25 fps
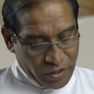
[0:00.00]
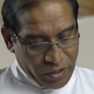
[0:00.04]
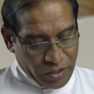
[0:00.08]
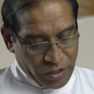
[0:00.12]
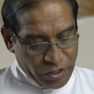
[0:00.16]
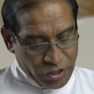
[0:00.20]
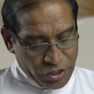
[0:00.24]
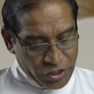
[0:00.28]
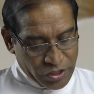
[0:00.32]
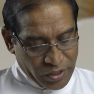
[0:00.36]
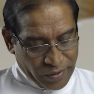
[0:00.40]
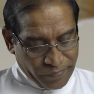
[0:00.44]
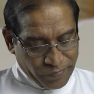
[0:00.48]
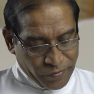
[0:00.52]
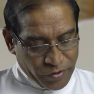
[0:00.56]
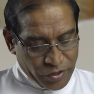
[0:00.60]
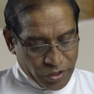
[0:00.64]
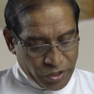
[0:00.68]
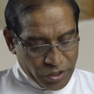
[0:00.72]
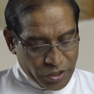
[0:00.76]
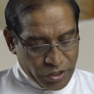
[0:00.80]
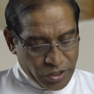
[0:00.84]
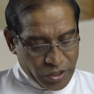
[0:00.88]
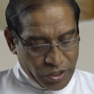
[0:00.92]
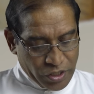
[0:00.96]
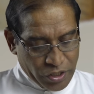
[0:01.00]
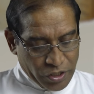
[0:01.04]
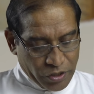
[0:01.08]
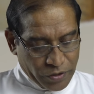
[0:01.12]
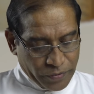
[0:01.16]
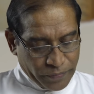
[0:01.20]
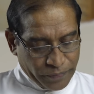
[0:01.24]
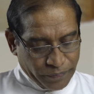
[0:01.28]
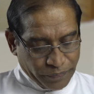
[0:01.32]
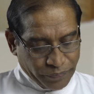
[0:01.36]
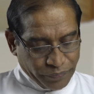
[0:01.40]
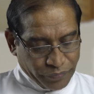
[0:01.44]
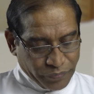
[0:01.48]
in chapter
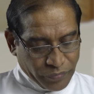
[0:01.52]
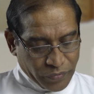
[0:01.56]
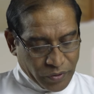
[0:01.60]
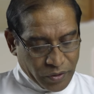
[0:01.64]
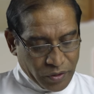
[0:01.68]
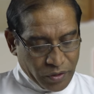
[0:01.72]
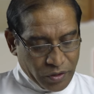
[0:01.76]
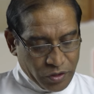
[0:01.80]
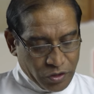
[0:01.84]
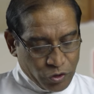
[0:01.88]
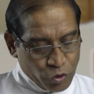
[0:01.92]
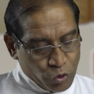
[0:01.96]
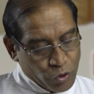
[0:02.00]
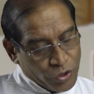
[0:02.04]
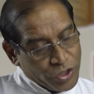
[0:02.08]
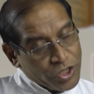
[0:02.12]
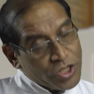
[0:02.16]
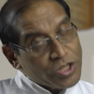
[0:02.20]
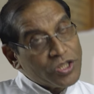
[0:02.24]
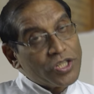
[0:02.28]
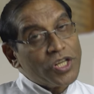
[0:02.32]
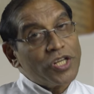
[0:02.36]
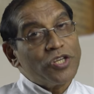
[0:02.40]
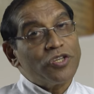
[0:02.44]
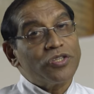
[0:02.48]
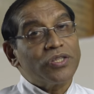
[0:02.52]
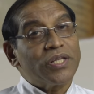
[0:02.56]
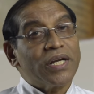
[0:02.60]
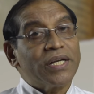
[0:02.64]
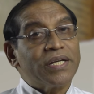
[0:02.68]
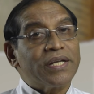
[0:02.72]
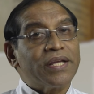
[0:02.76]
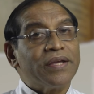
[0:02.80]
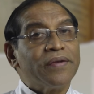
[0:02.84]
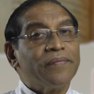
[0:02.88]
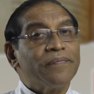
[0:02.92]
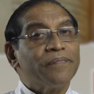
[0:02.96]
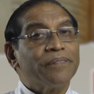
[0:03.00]
23 to
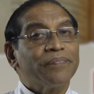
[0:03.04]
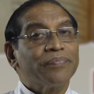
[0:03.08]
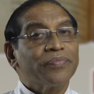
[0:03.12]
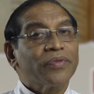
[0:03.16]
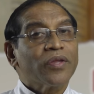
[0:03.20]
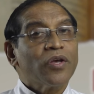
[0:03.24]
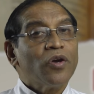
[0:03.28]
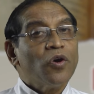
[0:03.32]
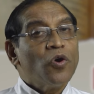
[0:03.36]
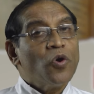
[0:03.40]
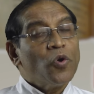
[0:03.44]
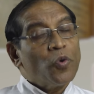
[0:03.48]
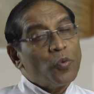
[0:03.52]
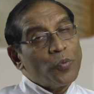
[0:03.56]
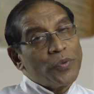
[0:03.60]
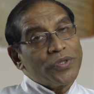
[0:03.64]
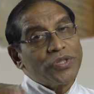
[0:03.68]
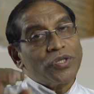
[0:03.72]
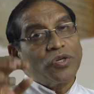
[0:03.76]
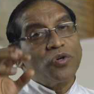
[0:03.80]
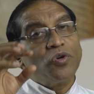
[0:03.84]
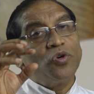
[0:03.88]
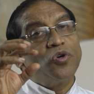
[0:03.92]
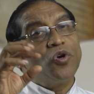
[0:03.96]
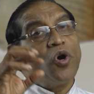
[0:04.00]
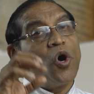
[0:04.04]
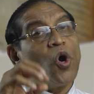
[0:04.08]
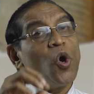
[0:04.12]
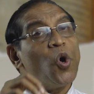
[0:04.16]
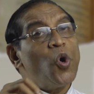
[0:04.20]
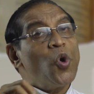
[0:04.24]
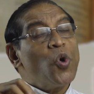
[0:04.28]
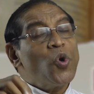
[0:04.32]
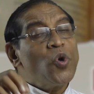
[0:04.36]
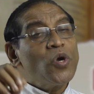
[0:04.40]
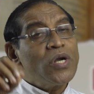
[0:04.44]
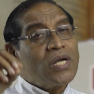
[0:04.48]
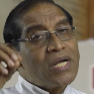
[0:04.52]
30 with
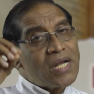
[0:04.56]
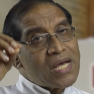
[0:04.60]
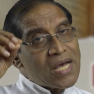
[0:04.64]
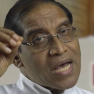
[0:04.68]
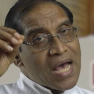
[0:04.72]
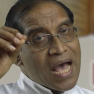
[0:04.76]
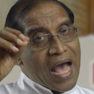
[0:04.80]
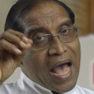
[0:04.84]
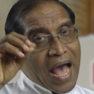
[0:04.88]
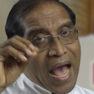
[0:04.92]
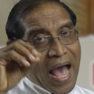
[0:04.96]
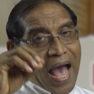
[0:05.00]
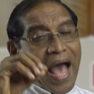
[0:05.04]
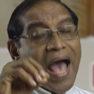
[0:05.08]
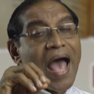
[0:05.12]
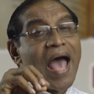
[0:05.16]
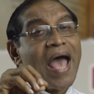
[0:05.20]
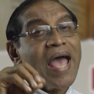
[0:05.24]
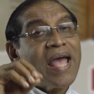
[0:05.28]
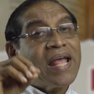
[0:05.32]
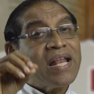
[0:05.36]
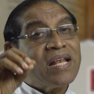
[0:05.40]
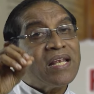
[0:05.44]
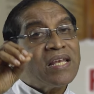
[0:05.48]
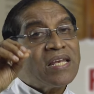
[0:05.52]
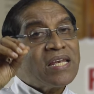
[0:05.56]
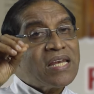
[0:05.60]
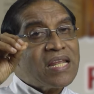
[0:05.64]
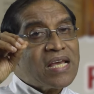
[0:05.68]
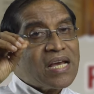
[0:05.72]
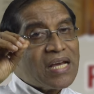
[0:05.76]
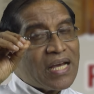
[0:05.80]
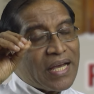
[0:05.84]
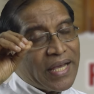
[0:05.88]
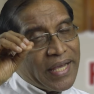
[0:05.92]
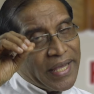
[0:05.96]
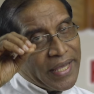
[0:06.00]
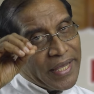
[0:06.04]
gold
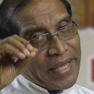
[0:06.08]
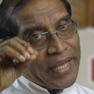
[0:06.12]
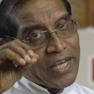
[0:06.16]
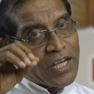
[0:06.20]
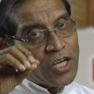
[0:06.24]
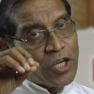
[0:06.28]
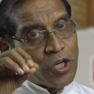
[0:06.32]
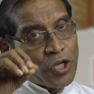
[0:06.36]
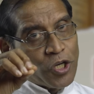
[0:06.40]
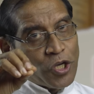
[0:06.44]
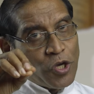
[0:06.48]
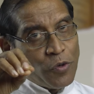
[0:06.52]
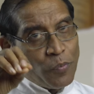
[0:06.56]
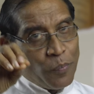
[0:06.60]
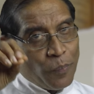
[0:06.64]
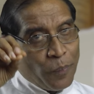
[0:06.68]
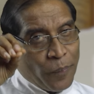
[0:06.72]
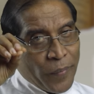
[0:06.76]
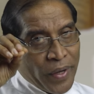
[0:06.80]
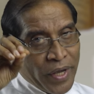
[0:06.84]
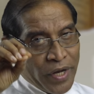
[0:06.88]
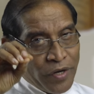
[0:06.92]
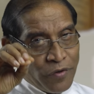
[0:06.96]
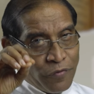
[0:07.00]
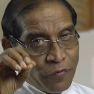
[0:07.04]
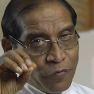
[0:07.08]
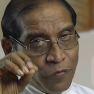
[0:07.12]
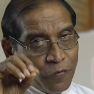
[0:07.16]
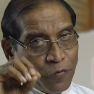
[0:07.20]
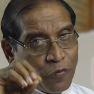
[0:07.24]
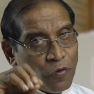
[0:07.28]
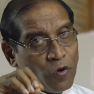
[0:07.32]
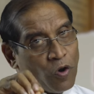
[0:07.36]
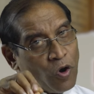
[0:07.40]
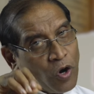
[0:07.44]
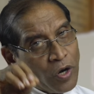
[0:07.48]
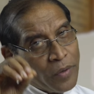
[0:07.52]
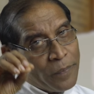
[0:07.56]
and equipment
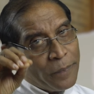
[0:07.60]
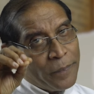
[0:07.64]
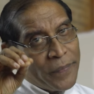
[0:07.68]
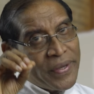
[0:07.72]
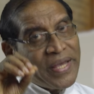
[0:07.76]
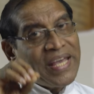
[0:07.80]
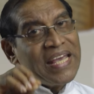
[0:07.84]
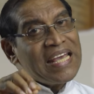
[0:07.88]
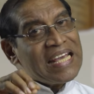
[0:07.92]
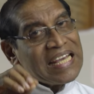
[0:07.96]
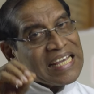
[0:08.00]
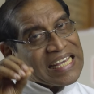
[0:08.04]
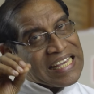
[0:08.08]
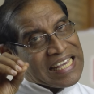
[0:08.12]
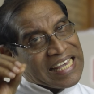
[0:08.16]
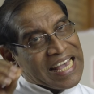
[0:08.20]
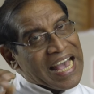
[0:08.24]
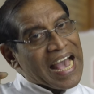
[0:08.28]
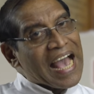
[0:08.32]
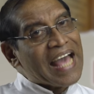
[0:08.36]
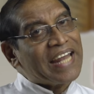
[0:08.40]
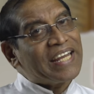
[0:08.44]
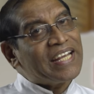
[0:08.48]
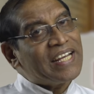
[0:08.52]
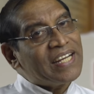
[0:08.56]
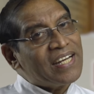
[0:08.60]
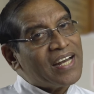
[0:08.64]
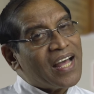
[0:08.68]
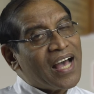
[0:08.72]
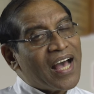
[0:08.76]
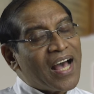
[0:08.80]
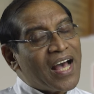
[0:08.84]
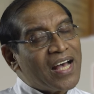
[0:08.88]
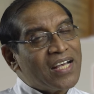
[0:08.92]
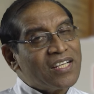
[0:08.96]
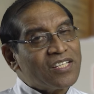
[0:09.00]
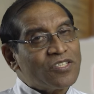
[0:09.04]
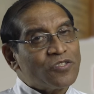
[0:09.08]
for being carried
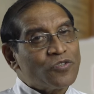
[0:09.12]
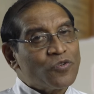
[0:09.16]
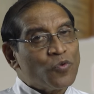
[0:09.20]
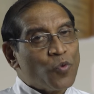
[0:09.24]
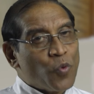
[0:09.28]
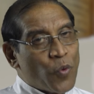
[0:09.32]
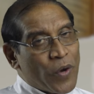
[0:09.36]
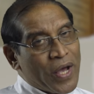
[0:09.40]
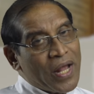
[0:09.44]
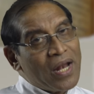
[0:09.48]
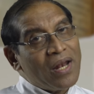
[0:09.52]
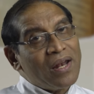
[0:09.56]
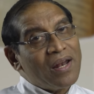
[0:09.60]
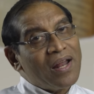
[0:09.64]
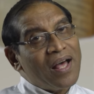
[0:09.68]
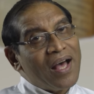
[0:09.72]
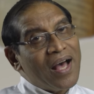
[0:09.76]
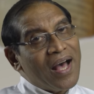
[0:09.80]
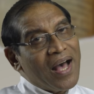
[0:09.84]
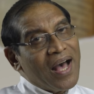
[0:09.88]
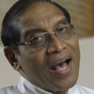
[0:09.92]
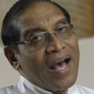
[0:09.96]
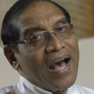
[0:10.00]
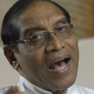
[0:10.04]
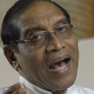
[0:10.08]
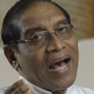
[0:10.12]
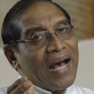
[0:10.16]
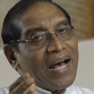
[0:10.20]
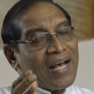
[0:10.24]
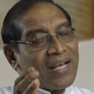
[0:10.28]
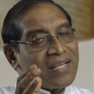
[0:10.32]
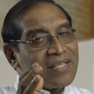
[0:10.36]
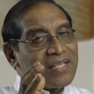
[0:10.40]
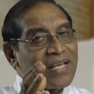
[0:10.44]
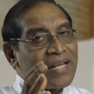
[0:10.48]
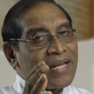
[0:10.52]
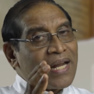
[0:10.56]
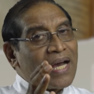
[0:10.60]
as well
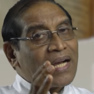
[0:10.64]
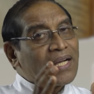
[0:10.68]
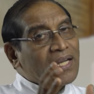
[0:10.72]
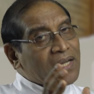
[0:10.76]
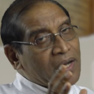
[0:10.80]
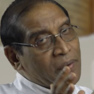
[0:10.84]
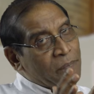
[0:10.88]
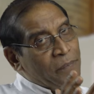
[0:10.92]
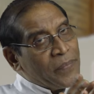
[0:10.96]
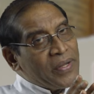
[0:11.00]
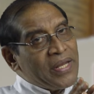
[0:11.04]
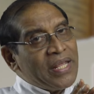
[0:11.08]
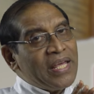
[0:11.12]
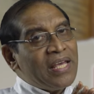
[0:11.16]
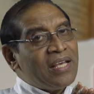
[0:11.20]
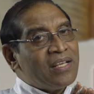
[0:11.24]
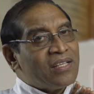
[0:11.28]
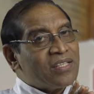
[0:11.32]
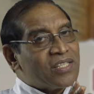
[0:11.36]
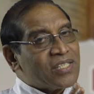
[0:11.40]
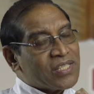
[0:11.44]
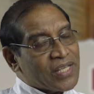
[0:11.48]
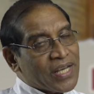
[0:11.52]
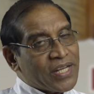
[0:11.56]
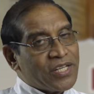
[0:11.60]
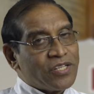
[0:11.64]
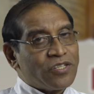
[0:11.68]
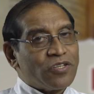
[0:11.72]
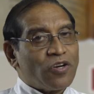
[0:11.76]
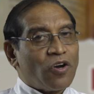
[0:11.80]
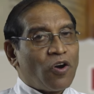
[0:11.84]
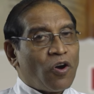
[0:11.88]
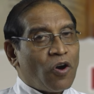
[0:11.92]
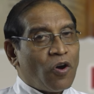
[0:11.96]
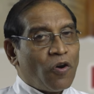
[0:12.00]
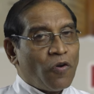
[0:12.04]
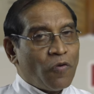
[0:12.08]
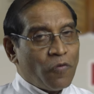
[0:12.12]
as an accompanying set
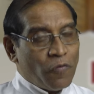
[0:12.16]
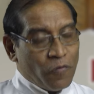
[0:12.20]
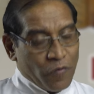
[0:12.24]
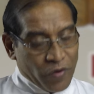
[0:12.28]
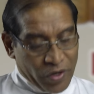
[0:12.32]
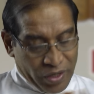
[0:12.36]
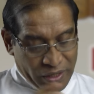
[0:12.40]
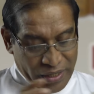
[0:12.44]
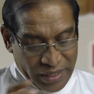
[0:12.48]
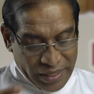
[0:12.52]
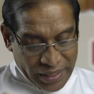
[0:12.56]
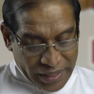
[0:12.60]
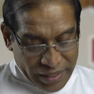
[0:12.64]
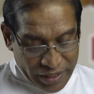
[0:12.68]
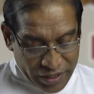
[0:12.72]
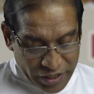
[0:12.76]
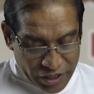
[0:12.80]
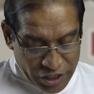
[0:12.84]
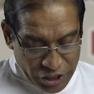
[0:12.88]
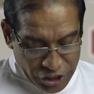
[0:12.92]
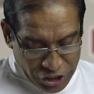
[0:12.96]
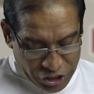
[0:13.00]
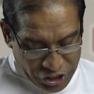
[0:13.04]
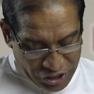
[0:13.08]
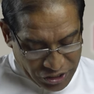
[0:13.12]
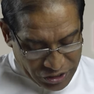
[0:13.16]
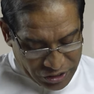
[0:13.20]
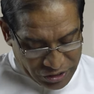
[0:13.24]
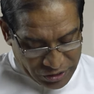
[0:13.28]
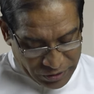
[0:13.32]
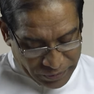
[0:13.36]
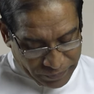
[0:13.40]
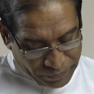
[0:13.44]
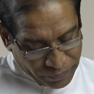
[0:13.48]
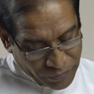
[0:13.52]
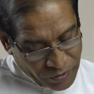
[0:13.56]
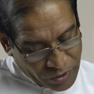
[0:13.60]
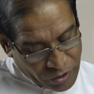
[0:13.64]
of dishes.
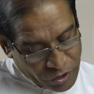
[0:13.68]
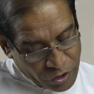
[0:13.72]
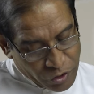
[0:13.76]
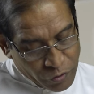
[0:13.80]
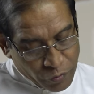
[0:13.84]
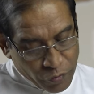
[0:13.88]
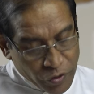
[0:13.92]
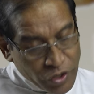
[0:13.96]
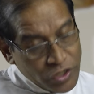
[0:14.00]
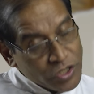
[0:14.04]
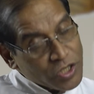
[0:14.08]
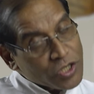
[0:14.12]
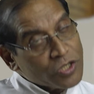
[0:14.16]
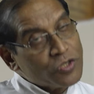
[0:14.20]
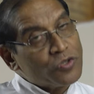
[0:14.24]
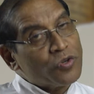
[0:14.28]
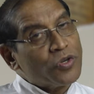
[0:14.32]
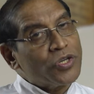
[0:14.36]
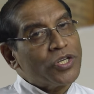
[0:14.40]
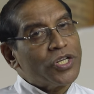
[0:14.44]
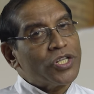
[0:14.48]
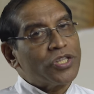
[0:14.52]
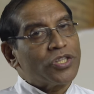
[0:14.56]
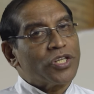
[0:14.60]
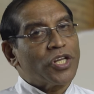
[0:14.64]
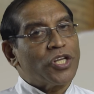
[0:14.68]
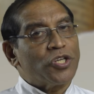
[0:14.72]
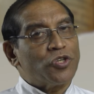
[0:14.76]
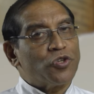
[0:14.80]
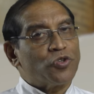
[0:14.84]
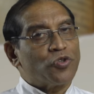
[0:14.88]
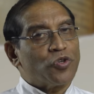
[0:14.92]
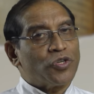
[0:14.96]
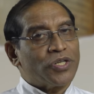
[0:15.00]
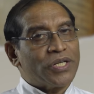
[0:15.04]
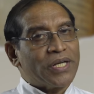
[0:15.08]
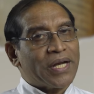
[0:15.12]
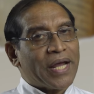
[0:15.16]
Verses 23 to
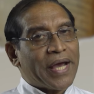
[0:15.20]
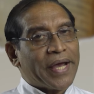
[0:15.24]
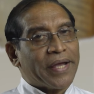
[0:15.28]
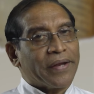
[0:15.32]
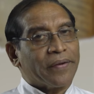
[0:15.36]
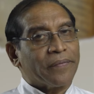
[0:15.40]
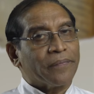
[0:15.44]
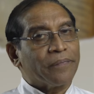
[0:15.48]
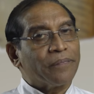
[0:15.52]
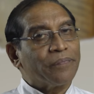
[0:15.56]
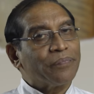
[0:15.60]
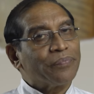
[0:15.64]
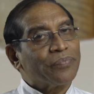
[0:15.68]
29.